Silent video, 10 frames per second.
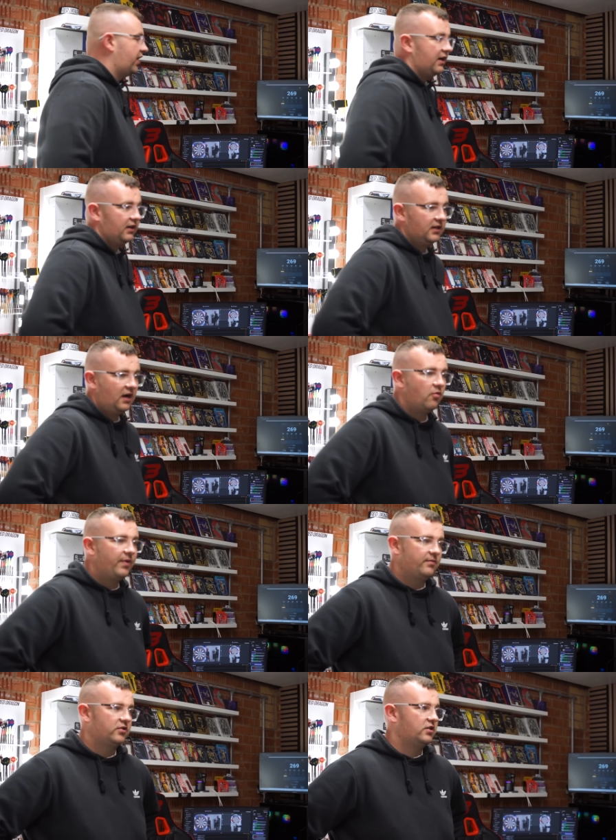it. I want
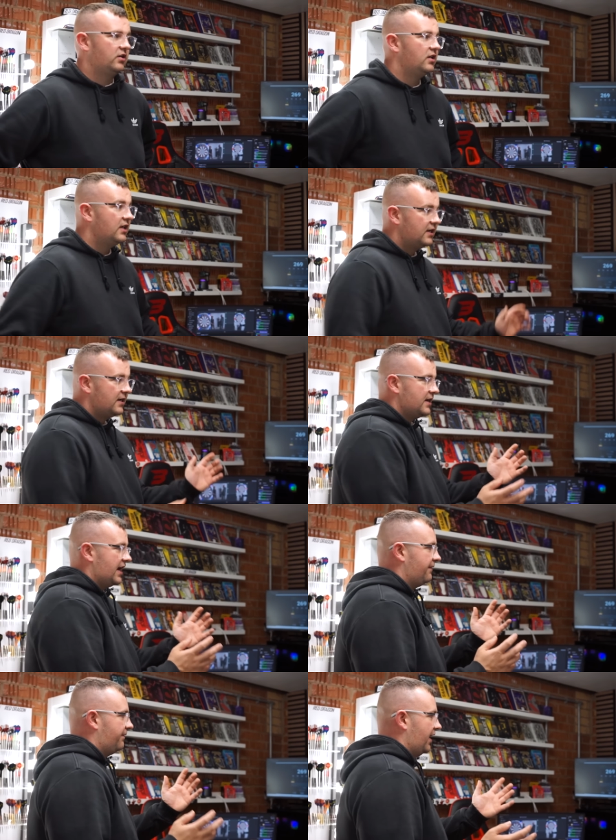people to,
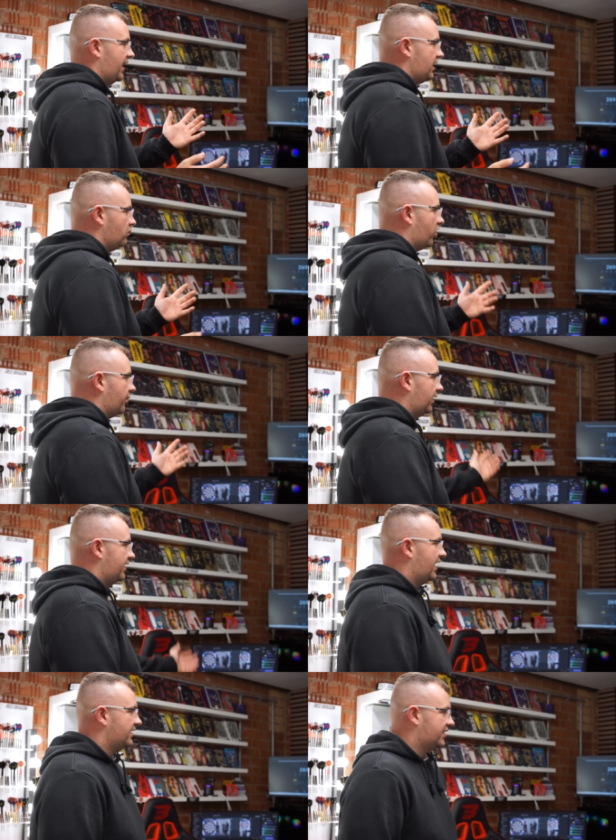if they want to play
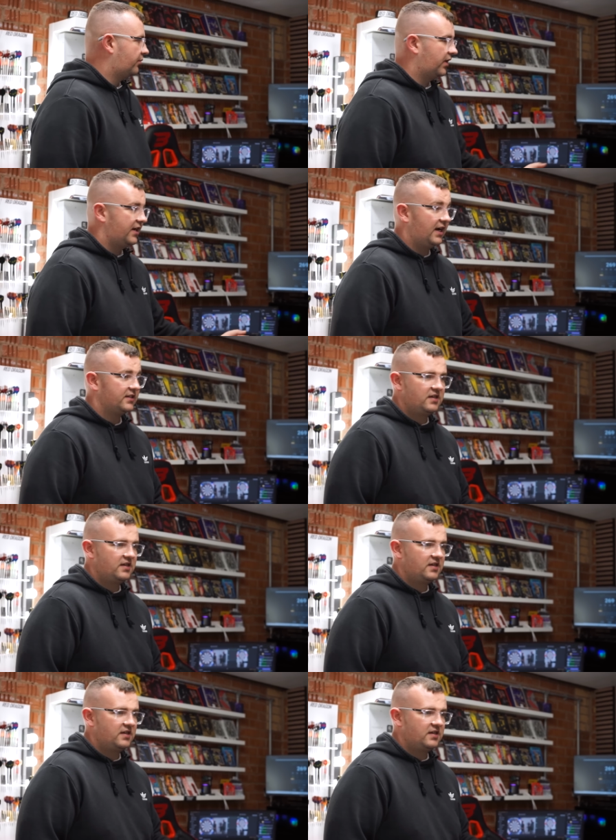darts, they'll play darts.